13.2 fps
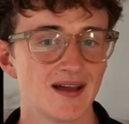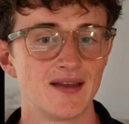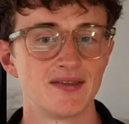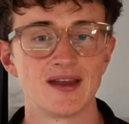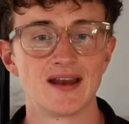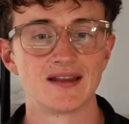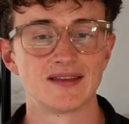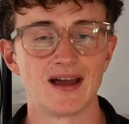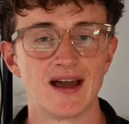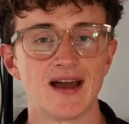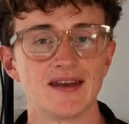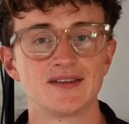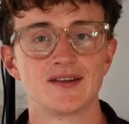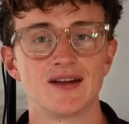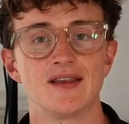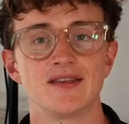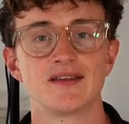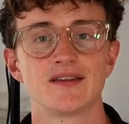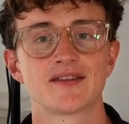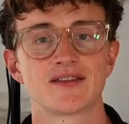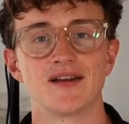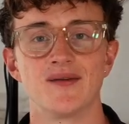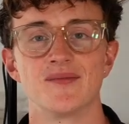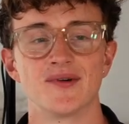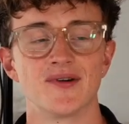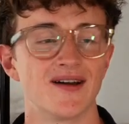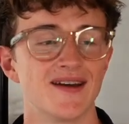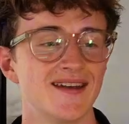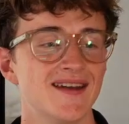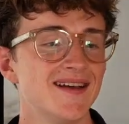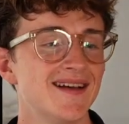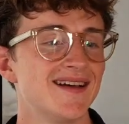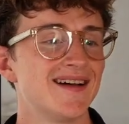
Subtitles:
and then at the end you're in this tempo, right?